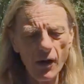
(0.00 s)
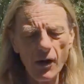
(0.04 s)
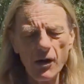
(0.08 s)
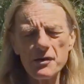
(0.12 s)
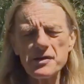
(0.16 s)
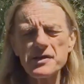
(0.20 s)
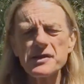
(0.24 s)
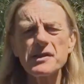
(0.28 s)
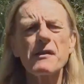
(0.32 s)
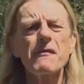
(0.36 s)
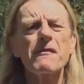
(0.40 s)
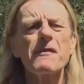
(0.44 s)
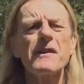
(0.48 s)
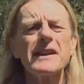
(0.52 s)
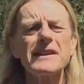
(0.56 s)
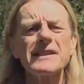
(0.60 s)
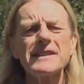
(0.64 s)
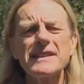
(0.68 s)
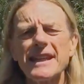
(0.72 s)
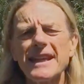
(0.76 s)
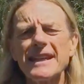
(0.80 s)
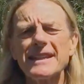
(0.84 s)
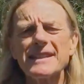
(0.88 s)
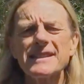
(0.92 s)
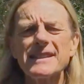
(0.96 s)
oh, isn't it
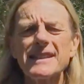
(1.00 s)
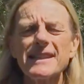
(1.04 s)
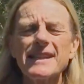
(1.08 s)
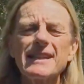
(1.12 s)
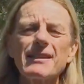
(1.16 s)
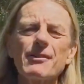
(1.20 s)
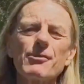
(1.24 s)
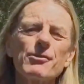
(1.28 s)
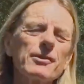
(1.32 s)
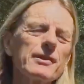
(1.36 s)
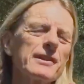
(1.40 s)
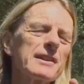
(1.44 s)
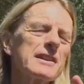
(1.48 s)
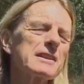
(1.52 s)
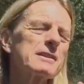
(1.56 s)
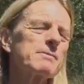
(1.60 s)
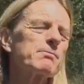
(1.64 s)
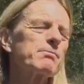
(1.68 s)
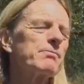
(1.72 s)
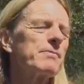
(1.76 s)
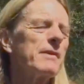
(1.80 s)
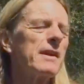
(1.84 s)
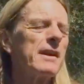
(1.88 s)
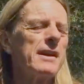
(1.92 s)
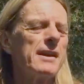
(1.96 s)
fantastic here, all these
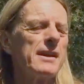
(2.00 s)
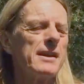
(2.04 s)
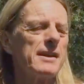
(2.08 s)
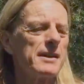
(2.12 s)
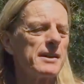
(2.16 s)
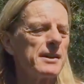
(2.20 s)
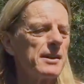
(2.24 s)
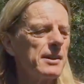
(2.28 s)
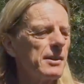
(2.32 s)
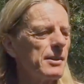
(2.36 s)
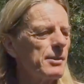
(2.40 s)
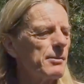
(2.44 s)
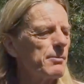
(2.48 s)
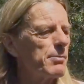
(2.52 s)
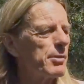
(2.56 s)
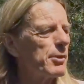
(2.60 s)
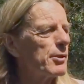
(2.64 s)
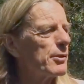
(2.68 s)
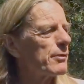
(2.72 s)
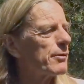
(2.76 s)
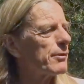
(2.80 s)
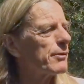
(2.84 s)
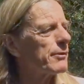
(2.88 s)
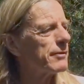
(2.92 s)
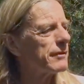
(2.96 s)

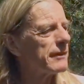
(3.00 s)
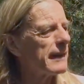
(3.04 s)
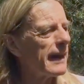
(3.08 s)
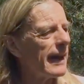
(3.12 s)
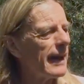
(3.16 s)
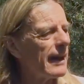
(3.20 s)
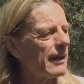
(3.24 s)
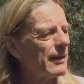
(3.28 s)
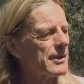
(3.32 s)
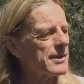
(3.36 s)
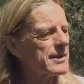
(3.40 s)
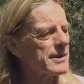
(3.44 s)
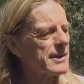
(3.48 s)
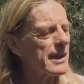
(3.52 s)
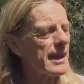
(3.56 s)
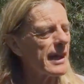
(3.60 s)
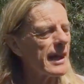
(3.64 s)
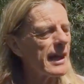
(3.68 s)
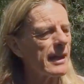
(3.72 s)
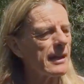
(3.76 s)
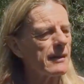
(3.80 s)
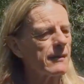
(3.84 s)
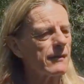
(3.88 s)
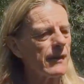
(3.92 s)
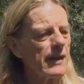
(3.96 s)
beautiful flowers.
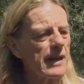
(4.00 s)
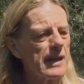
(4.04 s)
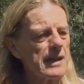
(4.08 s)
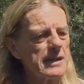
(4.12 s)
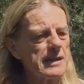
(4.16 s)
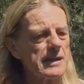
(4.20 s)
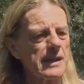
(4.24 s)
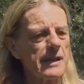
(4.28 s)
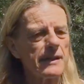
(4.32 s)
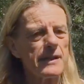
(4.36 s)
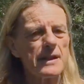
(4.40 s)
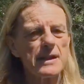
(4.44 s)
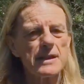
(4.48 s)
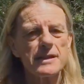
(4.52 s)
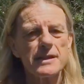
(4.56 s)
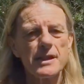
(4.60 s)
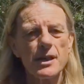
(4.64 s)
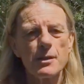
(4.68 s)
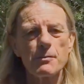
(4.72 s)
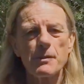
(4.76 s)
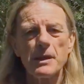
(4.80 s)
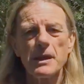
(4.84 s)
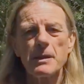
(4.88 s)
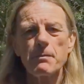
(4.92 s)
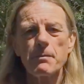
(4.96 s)
And he said there's
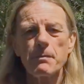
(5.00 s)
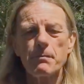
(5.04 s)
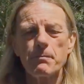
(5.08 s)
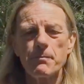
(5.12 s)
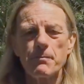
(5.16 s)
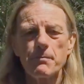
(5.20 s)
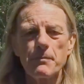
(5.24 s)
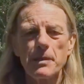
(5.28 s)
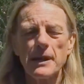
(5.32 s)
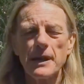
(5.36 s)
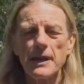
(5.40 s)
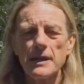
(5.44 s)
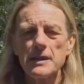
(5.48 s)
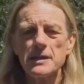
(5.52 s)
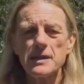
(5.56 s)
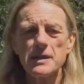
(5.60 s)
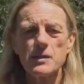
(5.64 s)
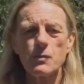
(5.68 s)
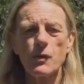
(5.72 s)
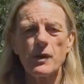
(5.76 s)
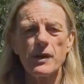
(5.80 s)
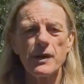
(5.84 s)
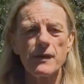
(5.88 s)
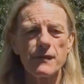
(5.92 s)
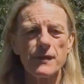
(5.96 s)
so many
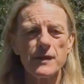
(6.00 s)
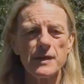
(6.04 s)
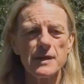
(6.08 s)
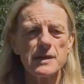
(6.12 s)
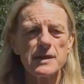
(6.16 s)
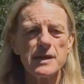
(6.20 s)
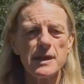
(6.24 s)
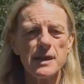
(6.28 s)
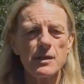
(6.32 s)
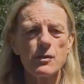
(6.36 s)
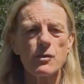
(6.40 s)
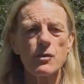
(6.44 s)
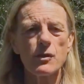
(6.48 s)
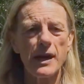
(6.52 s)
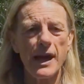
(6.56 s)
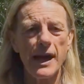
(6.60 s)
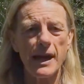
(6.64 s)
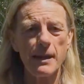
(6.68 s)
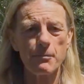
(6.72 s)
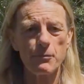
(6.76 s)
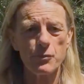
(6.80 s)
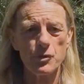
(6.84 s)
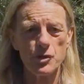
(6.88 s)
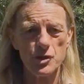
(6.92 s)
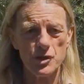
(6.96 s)
places where the VC could
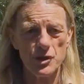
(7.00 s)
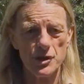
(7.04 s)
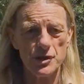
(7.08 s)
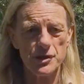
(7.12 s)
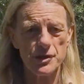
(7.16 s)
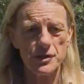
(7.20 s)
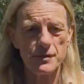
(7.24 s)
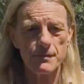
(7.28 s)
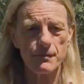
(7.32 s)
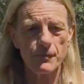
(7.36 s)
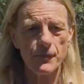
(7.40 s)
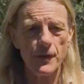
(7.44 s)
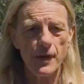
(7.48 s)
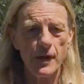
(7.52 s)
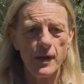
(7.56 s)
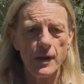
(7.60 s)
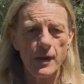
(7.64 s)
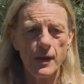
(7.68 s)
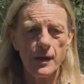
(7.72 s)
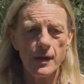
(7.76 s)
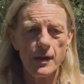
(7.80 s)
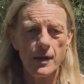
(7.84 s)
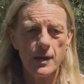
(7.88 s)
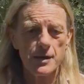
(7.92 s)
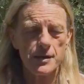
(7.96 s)
ambush us.
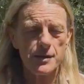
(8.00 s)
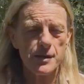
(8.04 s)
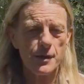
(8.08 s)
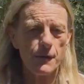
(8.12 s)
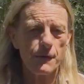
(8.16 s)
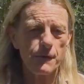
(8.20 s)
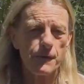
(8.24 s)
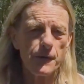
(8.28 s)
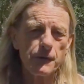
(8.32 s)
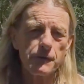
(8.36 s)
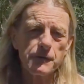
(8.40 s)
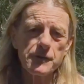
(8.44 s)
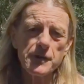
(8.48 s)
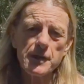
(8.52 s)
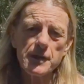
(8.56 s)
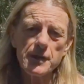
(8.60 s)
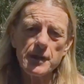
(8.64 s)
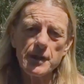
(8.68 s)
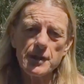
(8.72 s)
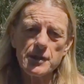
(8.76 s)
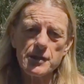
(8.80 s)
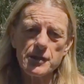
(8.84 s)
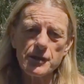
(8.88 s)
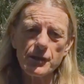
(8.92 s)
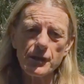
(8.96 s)
So 15
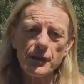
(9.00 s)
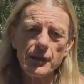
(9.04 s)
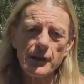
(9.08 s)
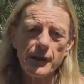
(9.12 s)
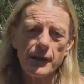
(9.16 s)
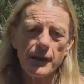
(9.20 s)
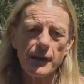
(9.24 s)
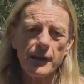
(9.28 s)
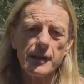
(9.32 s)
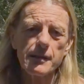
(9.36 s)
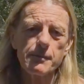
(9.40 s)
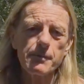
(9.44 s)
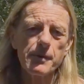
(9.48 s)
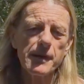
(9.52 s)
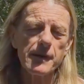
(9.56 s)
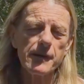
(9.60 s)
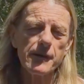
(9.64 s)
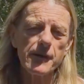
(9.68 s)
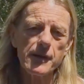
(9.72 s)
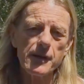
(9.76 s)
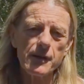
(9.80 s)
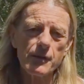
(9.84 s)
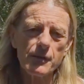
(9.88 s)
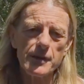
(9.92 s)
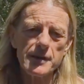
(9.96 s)
years earlier, he'd been in
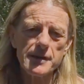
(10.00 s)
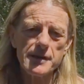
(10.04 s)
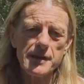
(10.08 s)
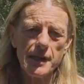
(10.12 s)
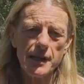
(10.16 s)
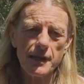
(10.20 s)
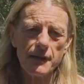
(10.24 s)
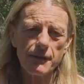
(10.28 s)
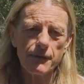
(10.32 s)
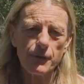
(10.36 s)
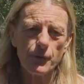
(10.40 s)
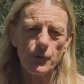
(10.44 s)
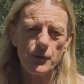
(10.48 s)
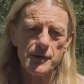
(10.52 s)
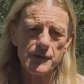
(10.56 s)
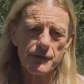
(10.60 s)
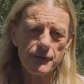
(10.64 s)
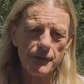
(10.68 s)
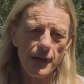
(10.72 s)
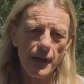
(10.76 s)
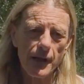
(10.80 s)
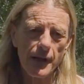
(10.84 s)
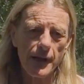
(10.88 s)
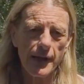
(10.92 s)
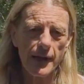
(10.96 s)
the US Air Force
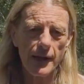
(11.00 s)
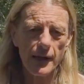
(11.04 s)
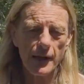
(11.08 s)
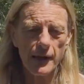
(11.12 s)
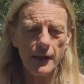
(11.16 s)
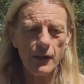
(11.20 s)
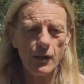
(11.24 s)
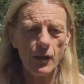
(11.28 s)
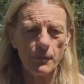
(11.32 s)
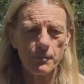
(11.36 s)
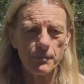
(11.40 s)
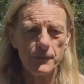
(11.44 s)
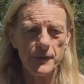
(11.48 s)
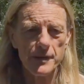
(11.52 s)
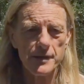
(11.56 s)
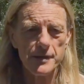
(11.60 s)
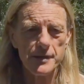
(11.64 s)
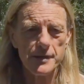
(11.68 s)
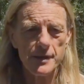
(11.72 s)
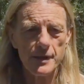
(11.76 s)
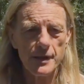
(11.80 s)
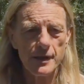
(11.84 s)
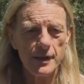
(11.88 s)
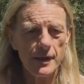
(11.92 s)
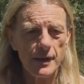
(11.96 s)
flying
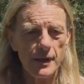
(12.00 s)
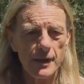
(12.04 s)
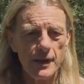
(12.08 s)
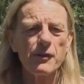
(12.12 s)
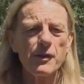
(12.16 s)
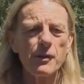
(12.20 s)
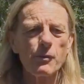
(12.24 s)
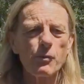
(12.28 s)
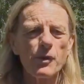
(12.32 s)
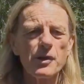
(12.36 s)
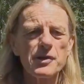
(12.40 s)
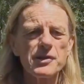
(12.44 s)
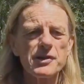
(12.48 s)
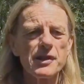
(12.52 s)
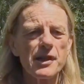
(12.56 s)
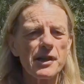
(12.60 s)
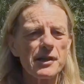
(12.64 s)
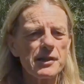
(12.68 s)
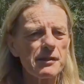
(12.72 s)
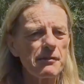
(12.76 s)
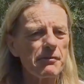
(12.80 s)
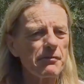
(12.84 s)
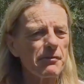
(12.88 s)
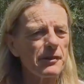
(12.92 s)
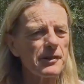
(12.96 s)
helicopters. Here he was in a
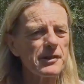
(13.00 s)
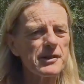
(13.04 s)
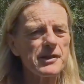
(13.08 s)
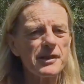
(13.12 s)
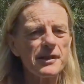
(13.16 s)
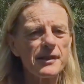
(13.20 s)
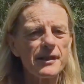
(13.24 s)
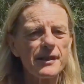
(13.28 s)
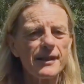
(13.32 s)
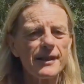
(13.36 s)
different